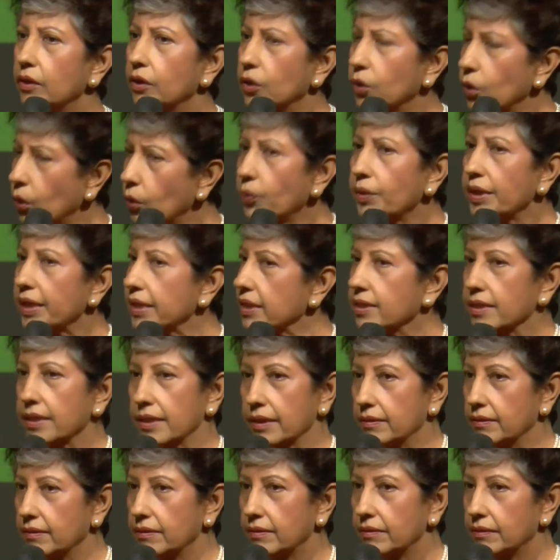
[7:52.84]
no
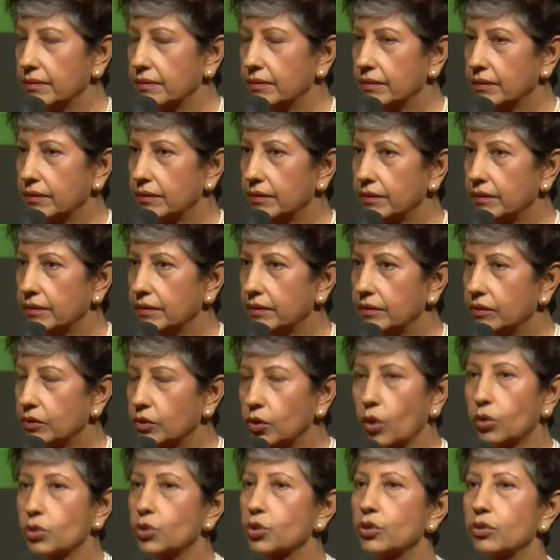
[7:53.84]
reason
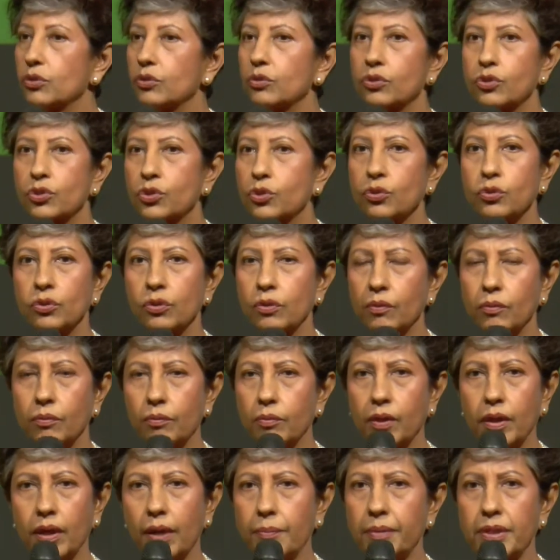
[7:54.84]
not
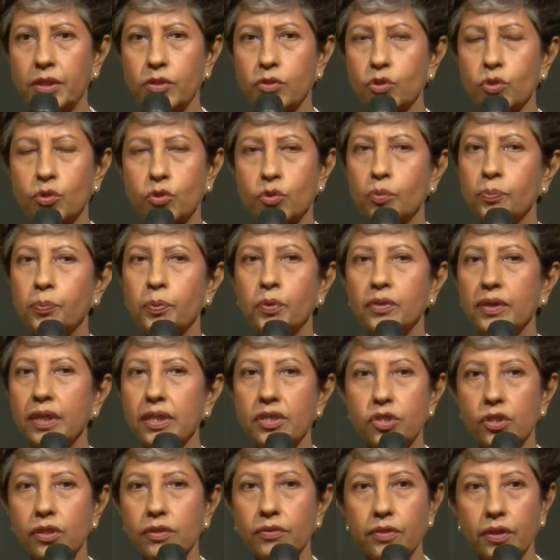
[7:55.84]
to put
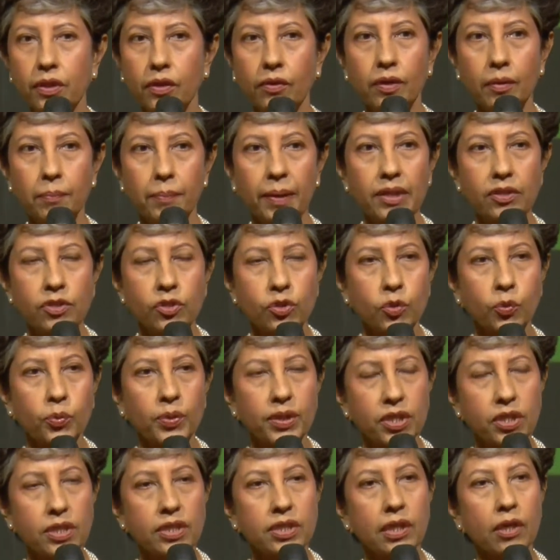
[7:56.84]
their children on a bus,
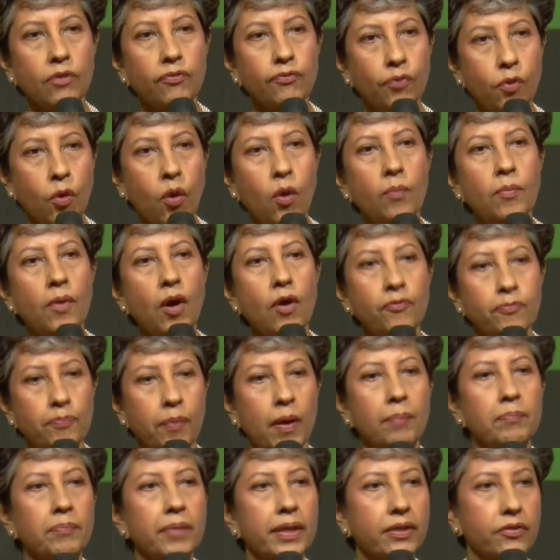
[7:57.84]
which is a form of
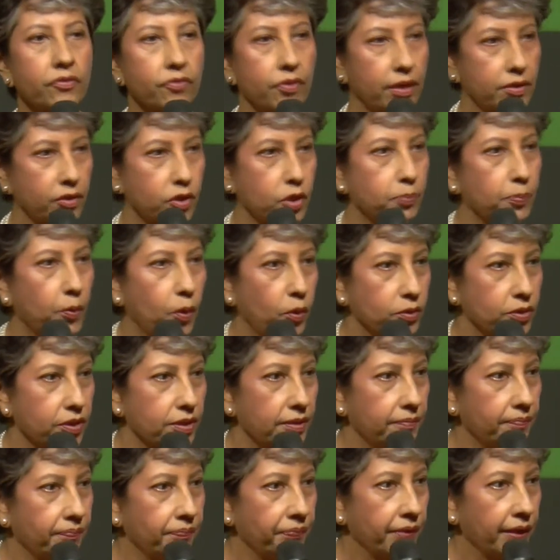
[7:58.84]
public
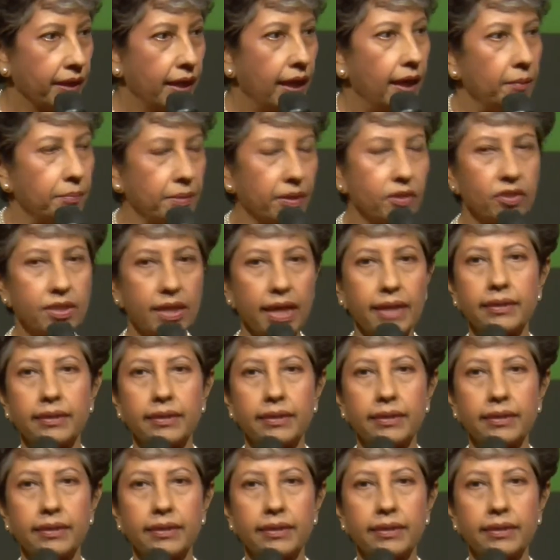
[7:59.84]
transport. Because